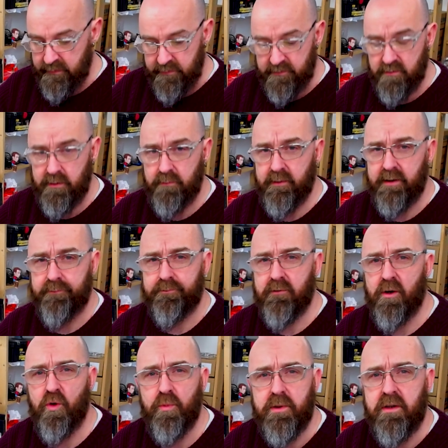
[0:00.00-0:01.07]
So anyway, I
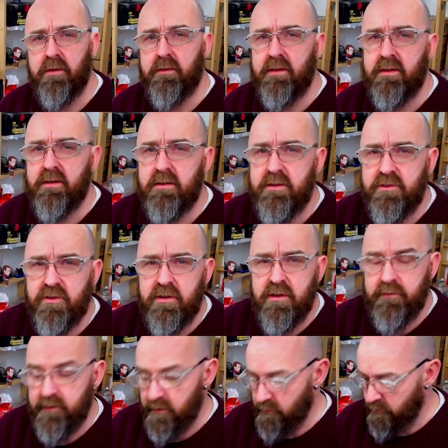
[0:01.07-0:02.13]
hope you enjoyed the
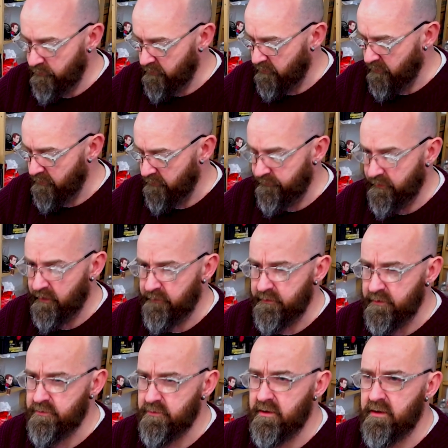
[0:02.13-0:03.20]
video. I hope you kind of found
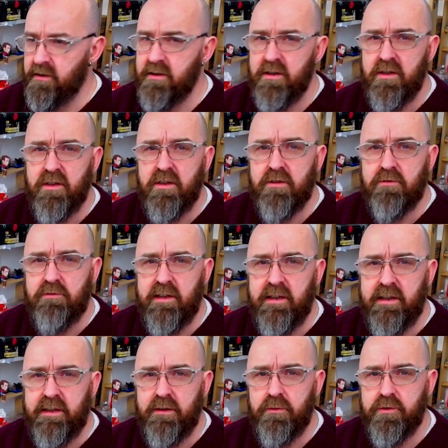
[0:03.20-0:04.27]
this really
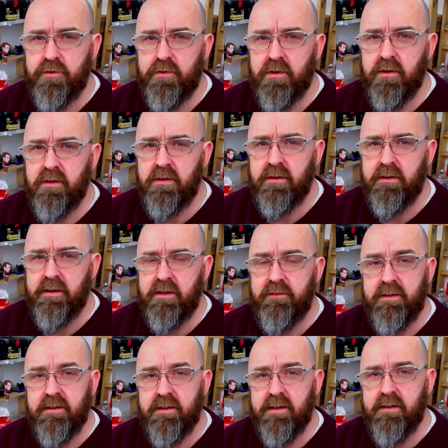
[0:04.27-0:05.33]
useful, and if
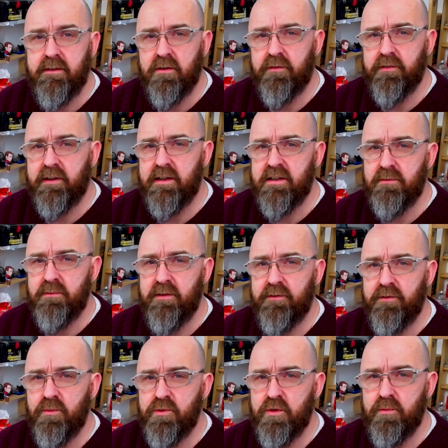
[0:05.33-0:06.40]
you did, don't forget to give me a
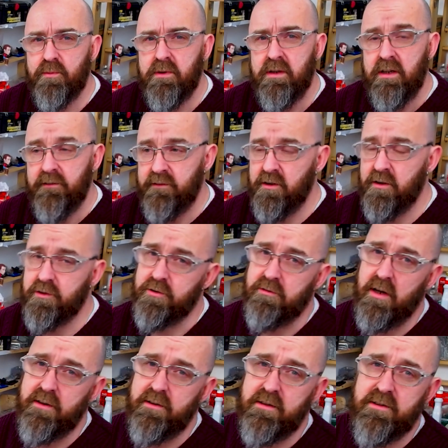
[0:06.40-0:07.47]
thumbs up. If you're not
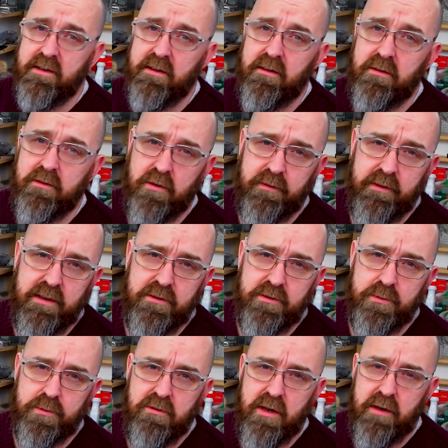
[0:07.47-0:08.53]
subscribed to the channel, don't forget to
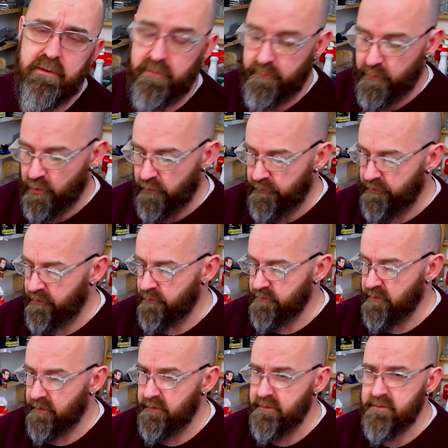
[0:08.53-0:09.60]
subscribe for more videos
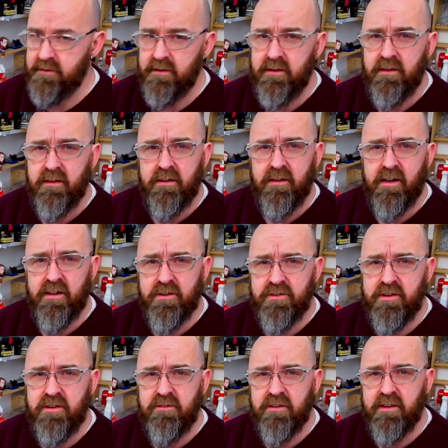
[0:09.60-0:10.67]
like this, and I'll
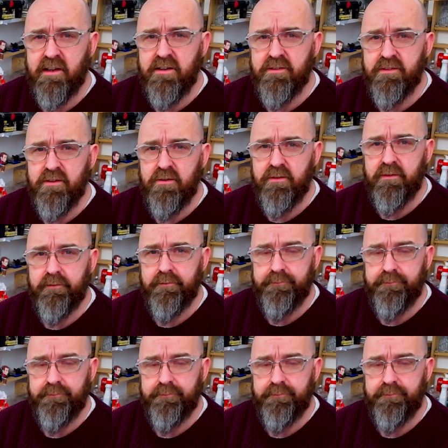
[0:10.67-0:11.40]
see you all again soon.